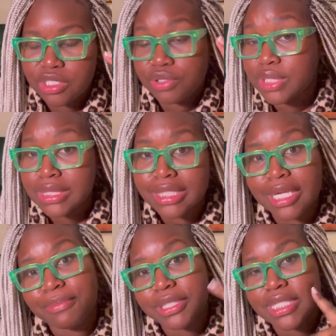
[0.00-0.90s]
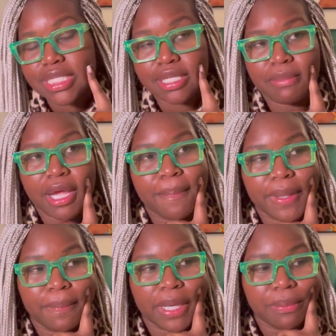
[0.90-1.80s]
using celebrities, it might
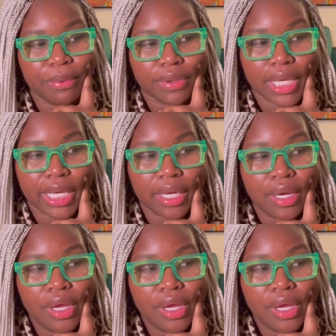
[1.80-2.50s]
be people like